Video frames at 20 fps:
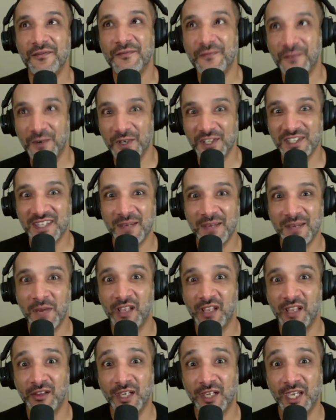first they
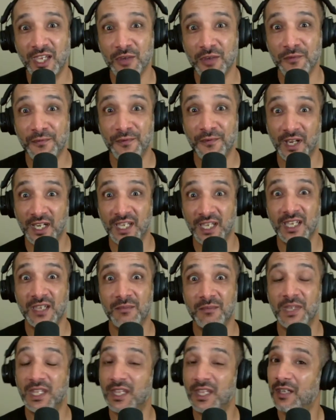might look at you funny
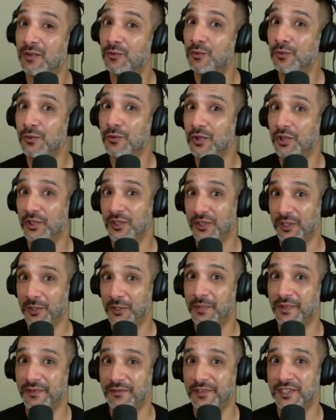and be like, ooh, you're a
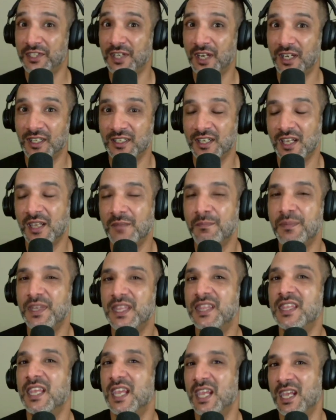little bit of a dog nut.
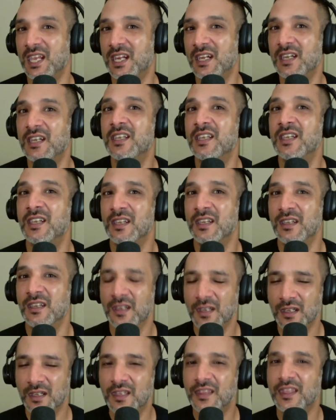But then
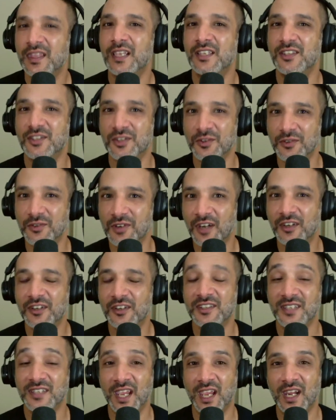they soon
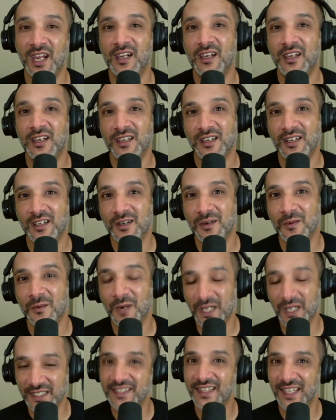understand
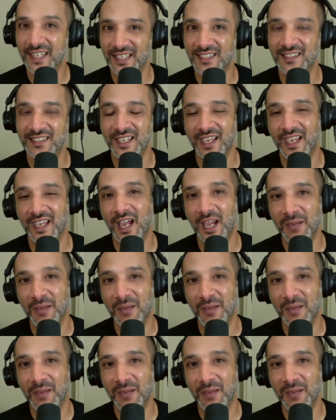once they see it.